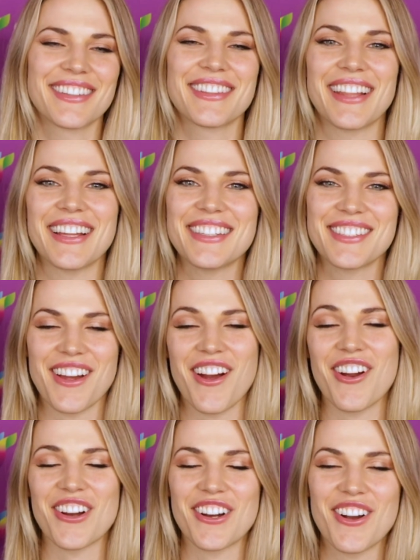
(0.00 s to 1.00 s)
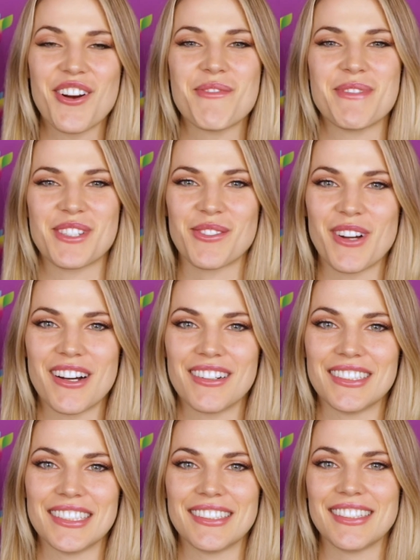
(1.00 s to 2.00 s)
That's our hope as well,
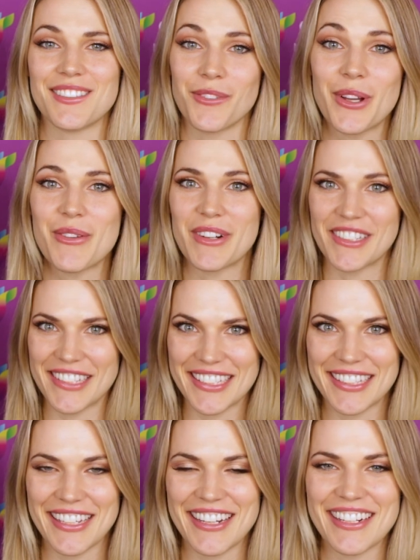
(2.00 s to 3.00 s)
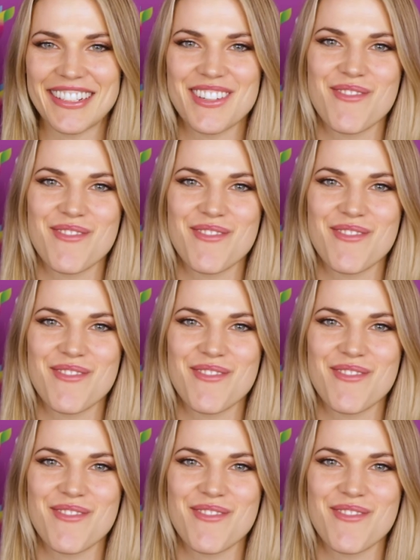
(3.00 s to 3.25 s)
and we will get there.